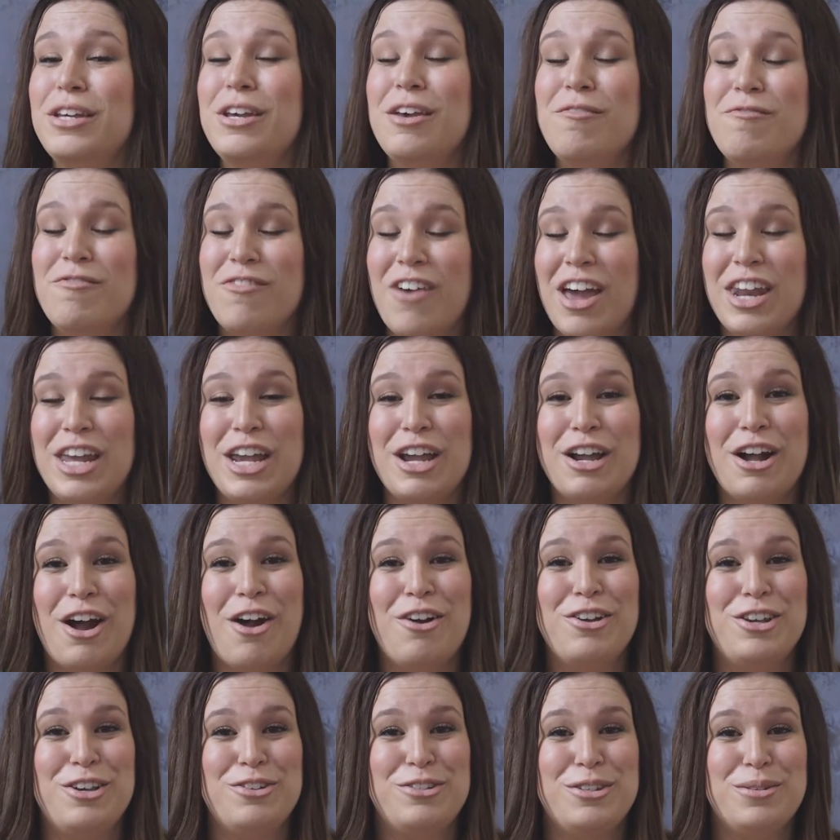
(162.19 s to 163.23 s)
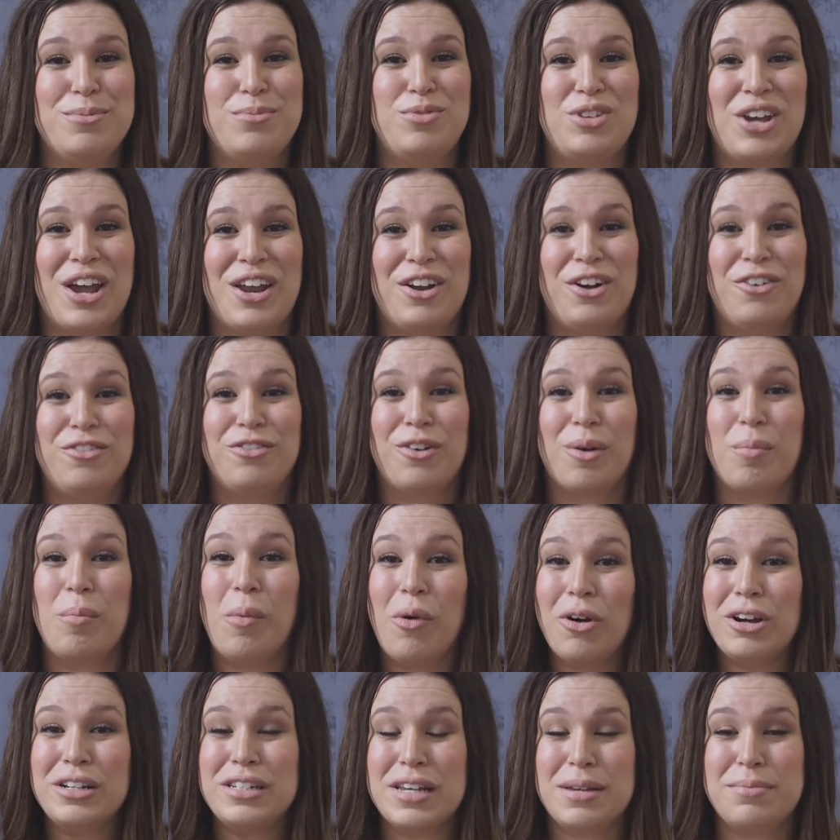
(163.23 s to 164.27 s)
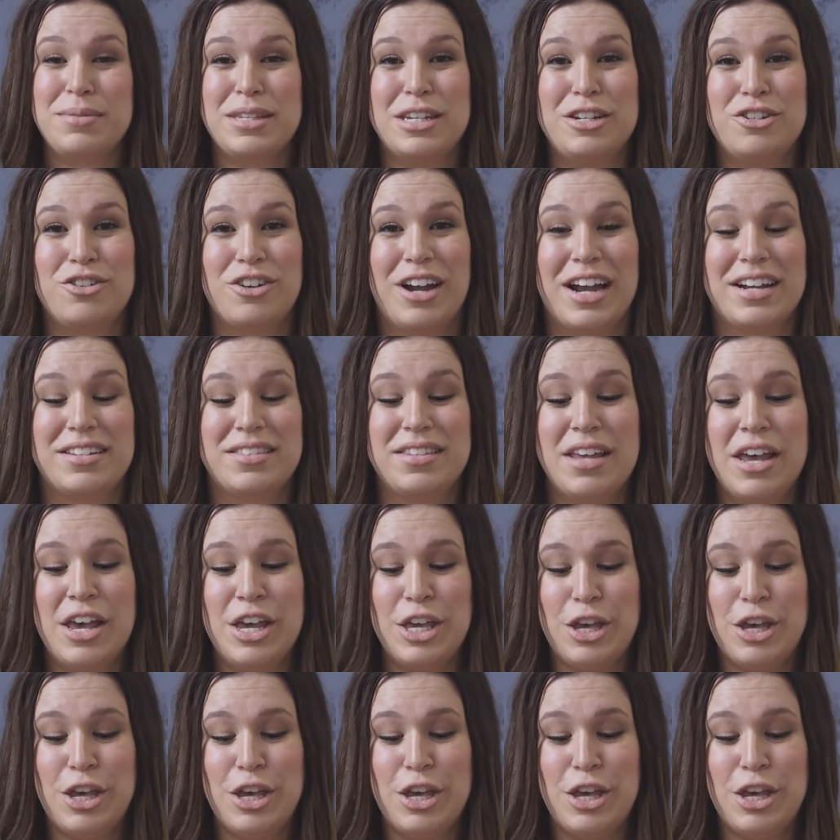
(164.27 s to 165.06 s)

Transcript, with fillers: Confetti and Co YouTube channel for more tips and tricks.